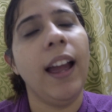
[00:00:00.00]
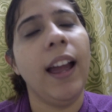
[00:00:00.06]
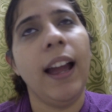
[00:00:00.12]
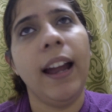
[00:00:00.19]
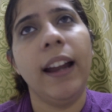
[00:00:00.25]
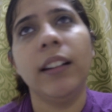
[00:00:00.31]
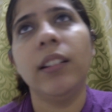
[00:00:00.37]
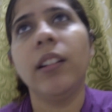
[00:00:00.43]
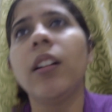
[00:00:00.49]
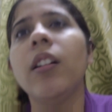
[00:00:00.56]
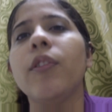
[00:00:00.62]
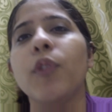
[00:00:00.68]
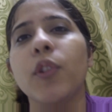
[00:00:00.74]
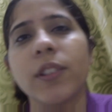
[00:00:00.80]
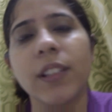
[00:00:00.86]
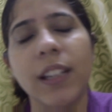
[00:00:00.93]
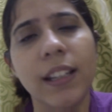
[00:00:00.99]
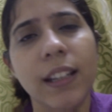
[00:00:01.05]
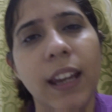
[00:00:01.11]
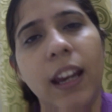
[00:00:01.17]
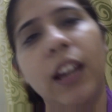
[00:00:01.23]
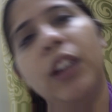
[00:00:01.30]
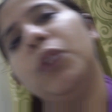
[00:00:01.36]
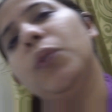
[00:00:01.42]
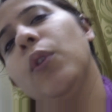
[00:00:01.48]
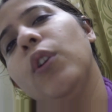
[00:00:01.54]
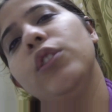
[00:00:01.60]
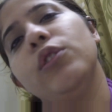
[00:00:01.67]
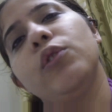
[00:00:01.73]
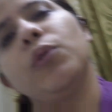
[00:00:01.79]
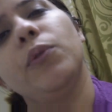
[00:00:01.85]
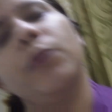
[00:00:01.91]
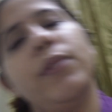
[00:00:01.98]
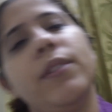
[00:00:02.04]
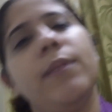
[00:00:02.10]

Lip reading: And for skincare you all chose